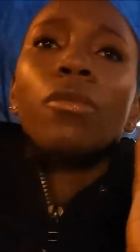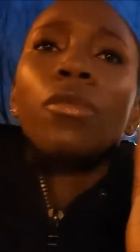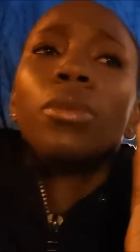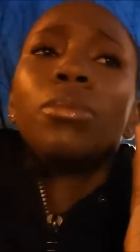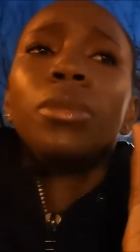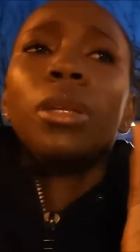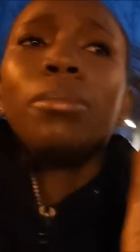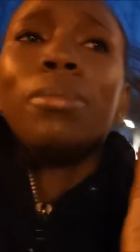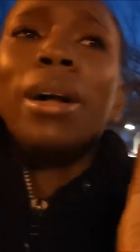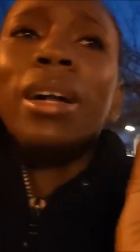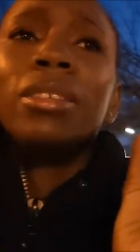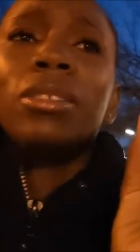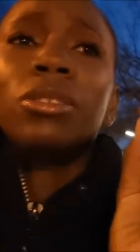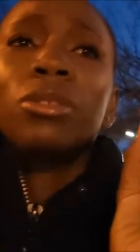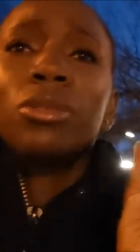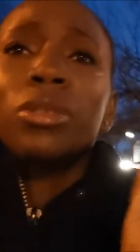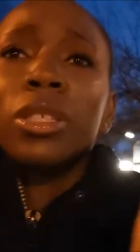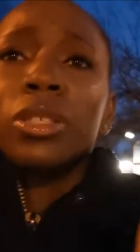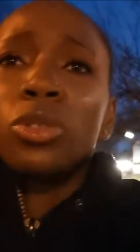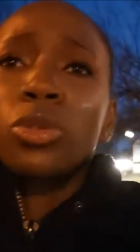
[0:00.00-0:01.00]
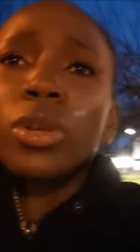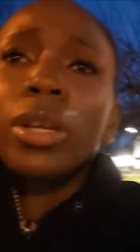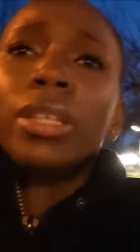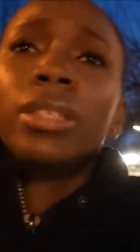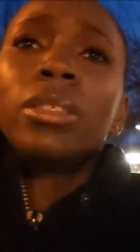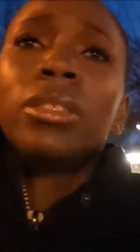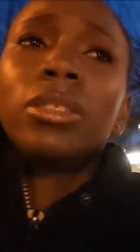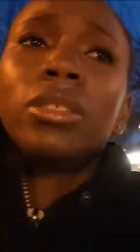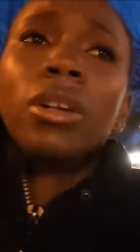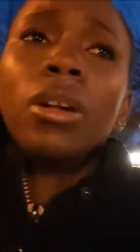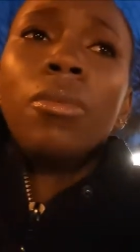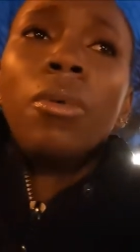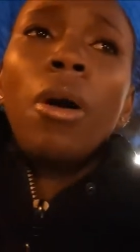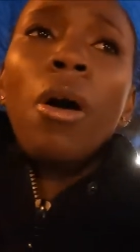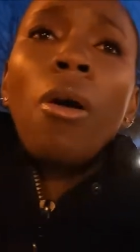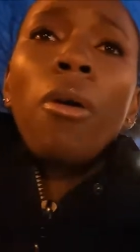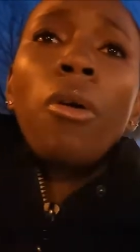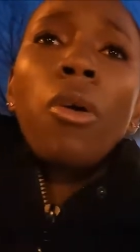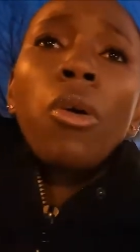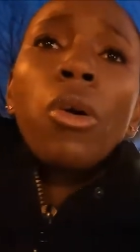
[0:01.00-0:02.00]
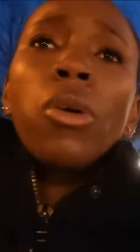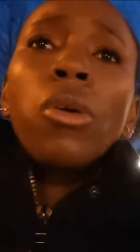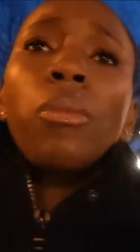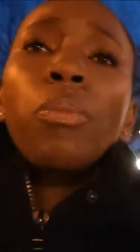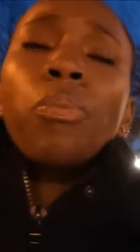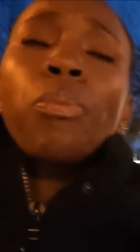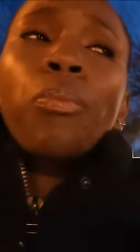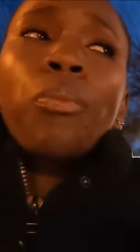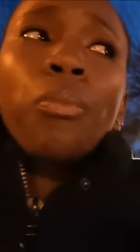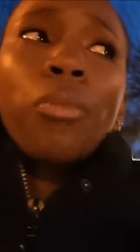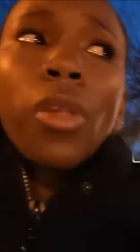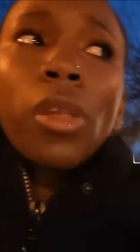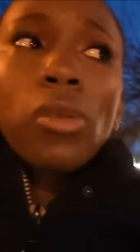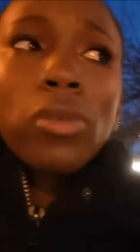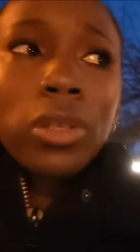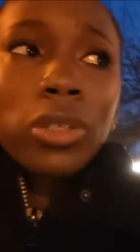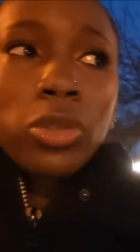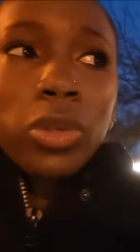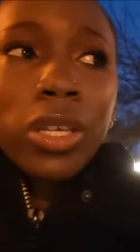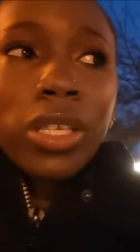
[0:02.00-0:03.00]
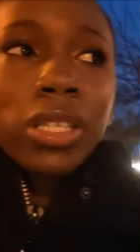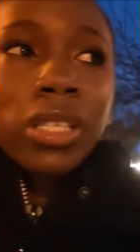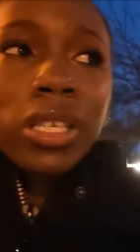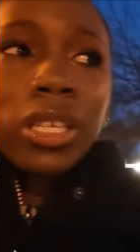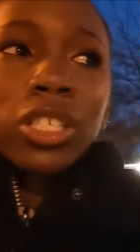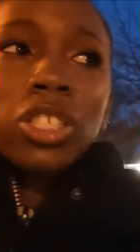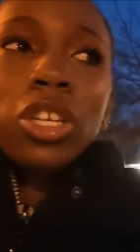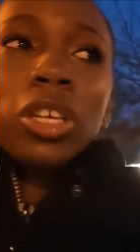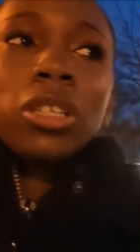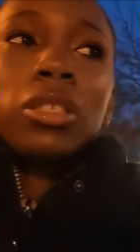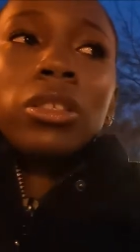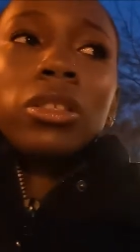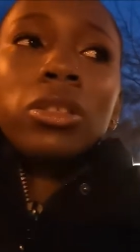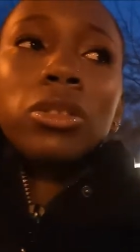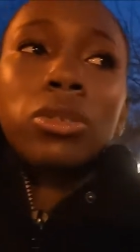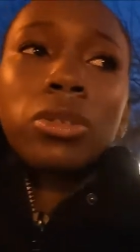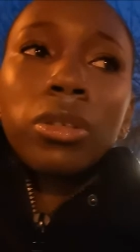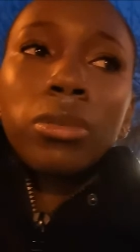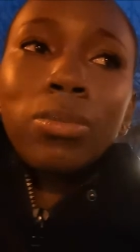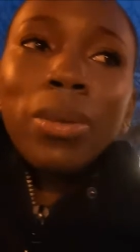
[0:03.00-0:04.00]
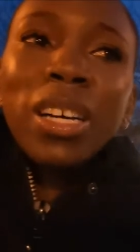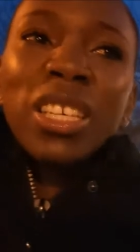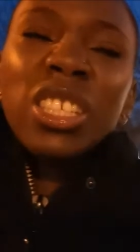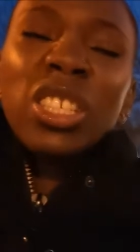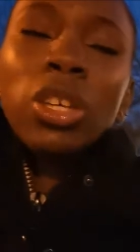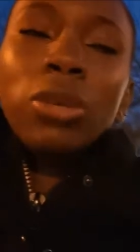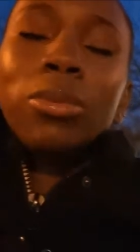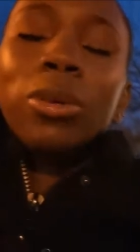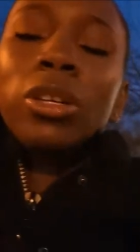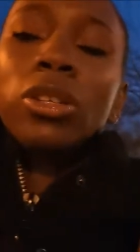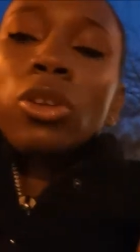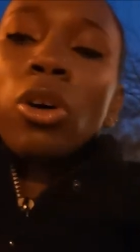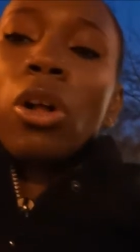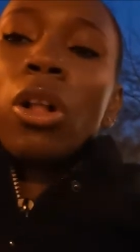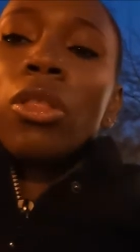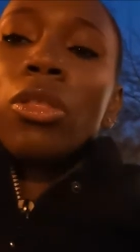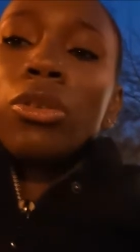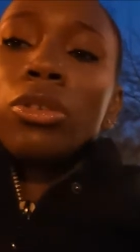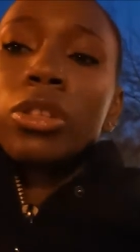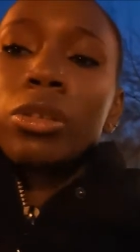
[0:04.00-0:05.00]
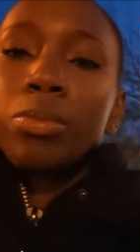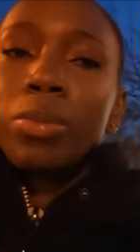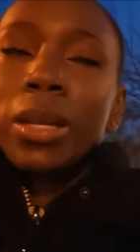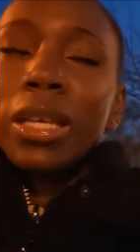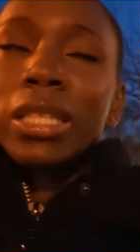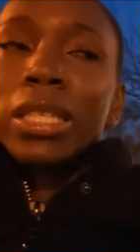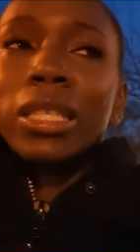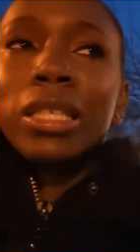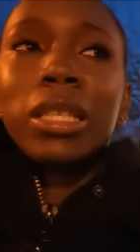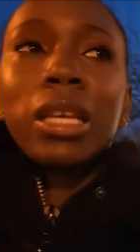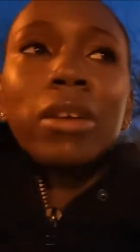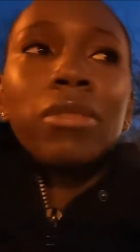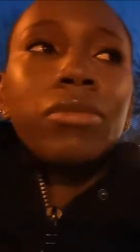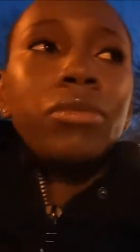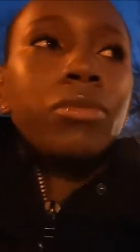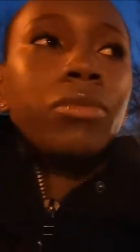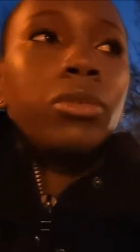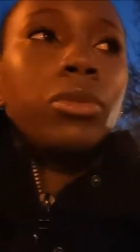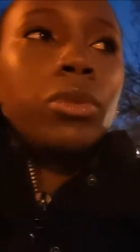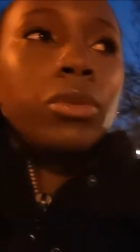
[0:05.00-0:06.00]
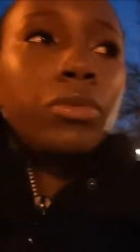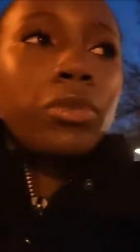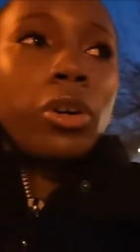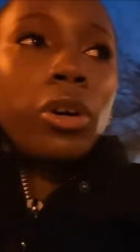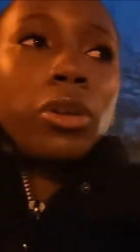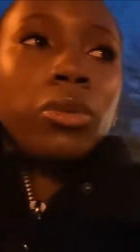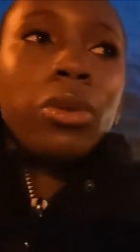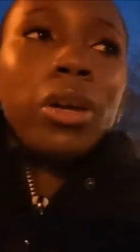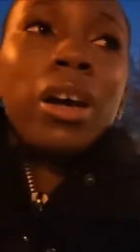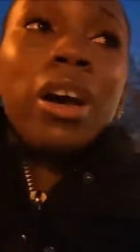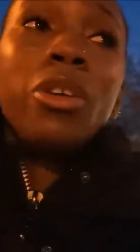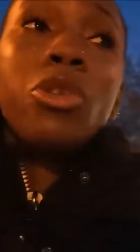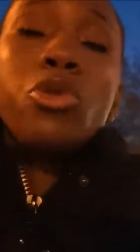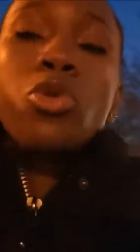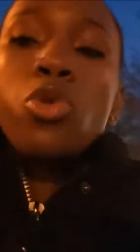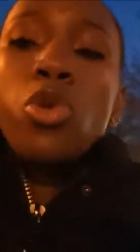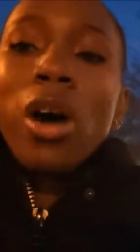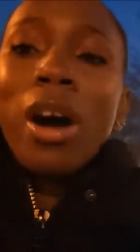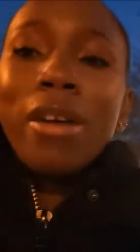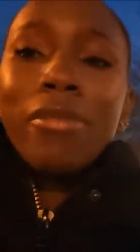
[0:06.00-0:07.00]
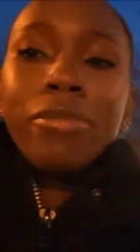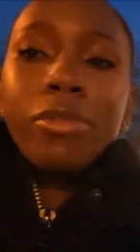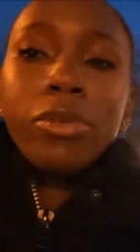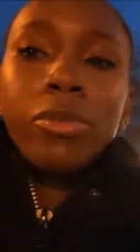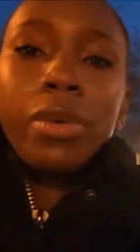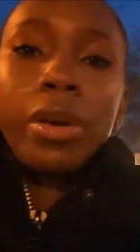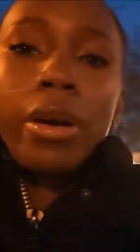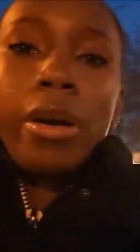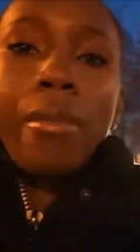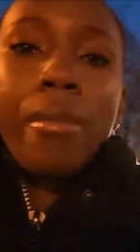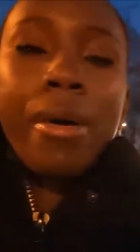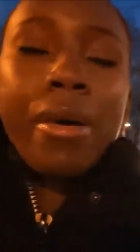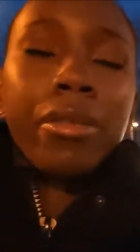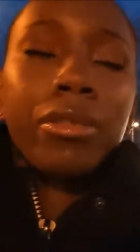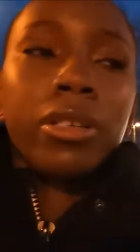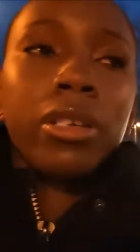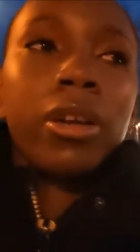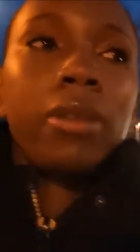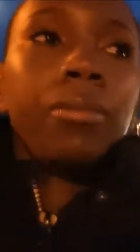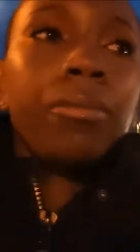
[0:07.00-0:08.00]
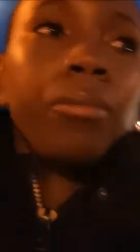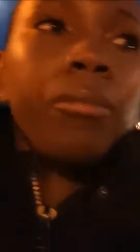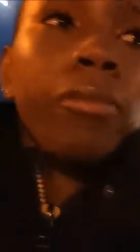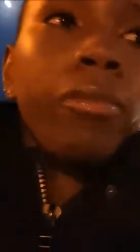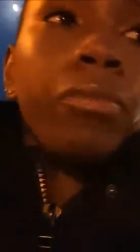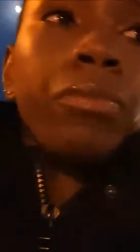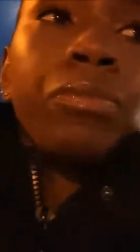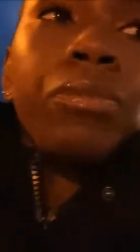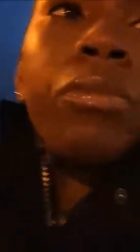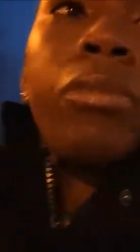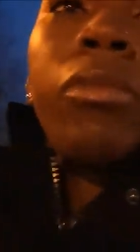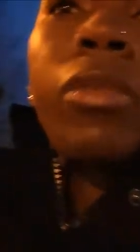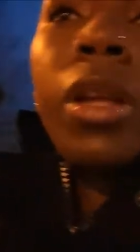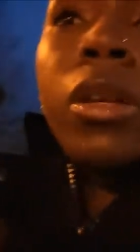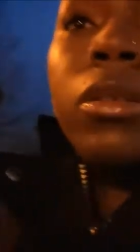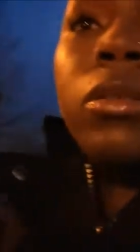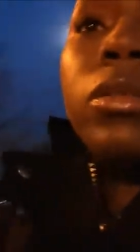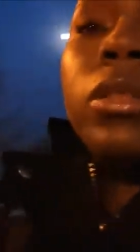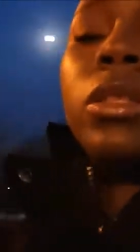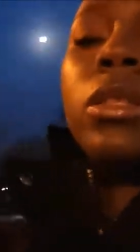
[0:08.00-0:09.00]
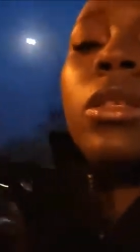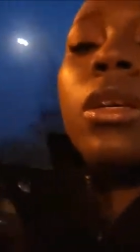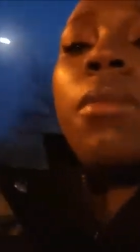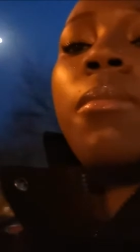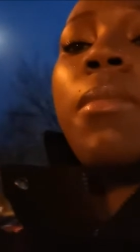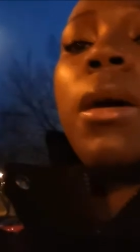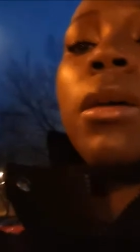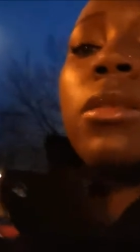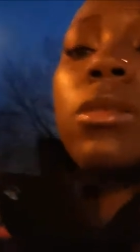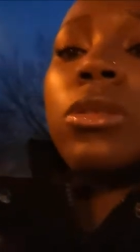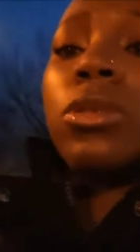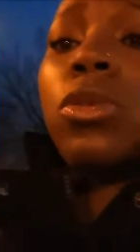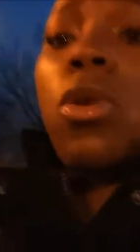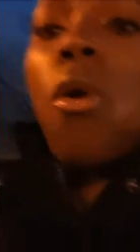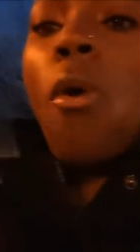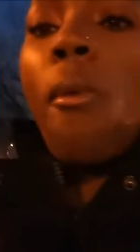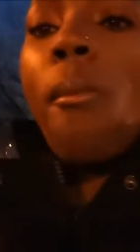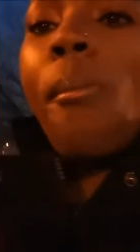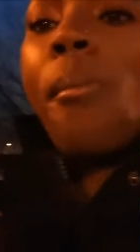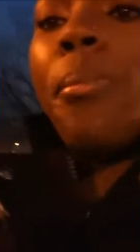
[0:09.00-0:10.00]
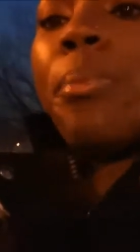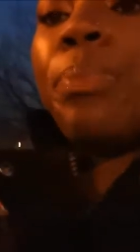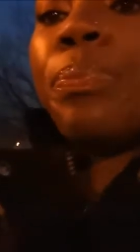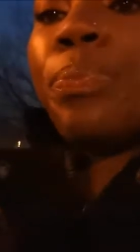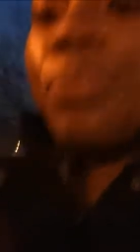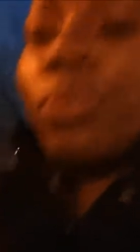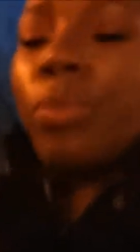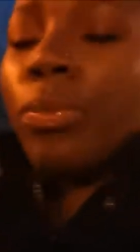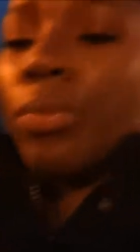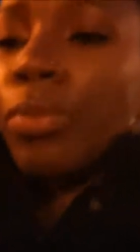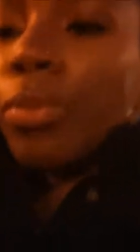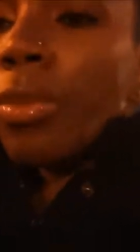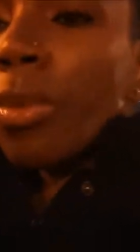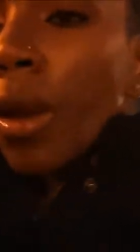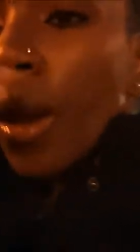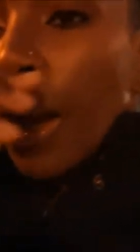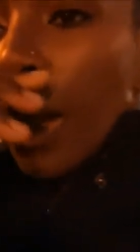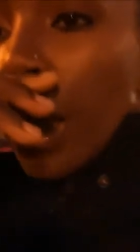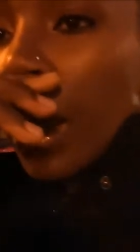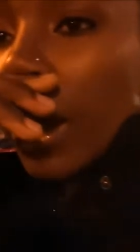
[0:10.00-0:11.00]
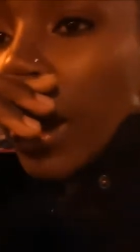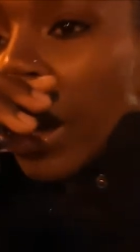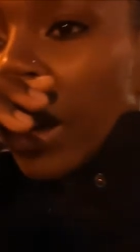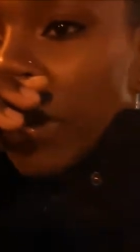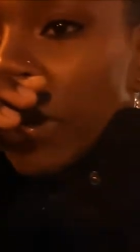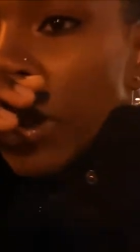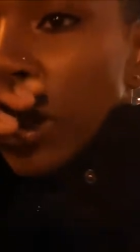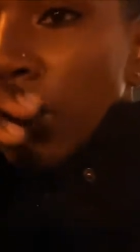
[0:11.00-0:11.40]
from the bus to the train stop, to the train station, to the bus stop, on all those places that we've gone, we ha you have to wear a mask. It's a mask, so I have